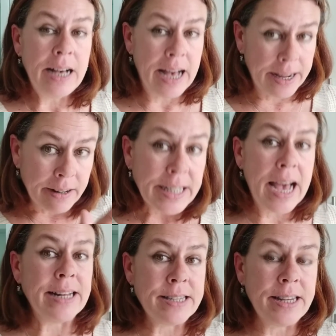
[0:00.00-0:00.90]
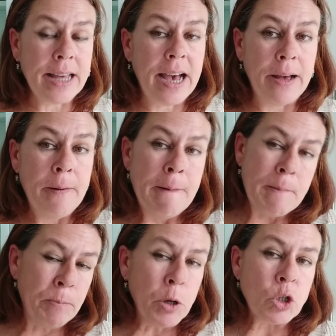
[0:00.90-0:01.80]
And I can see that.
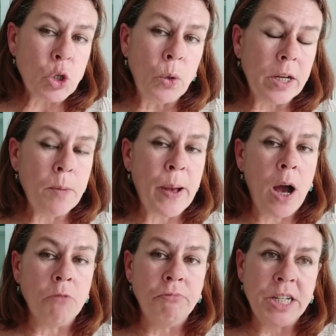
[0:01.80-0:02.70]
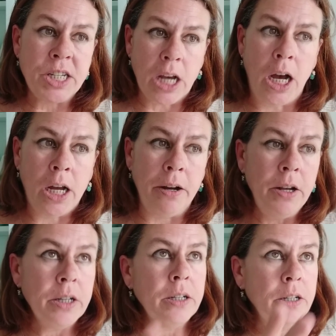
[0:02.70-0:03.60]
I'm not talking about a return
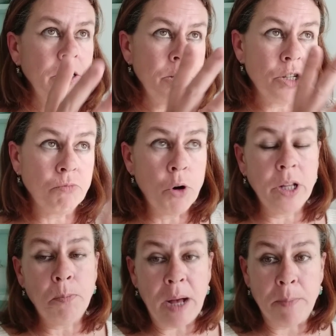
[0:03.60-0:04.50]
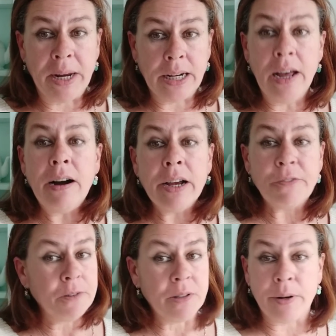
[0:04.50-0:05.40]
to royal public
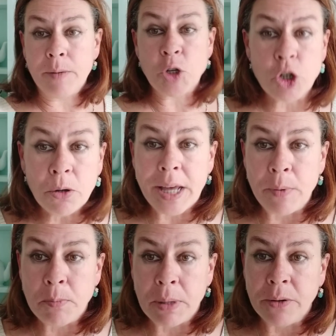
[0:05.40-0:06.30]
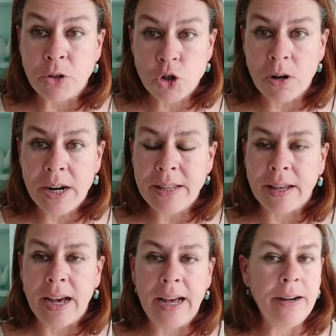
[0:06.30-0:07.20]
life, although I'm sure they would both try
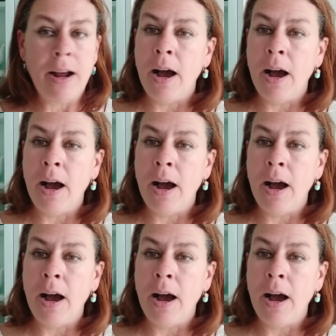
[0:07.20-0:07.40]
that.